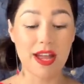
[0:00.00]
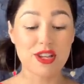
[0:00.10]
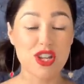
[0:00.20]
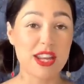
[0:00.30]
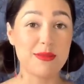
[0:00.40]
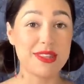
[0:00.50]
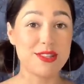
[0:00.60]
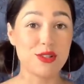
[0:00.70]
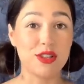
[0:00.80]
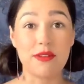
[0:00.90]
I genuinely
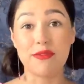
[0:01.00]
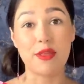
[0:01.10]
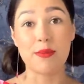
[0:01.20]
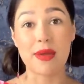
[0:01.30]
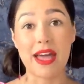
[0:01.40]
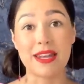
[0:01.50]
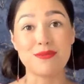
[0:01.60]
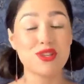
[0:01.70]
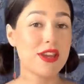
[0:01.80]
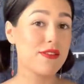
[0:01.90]
do love them and
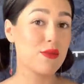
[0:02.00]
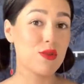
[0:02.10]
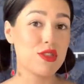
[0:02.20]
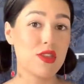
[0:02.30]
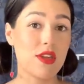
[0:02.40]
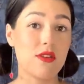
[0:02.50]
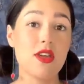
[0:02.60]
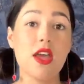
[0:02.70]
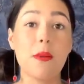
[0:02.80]
I'm sharing them with you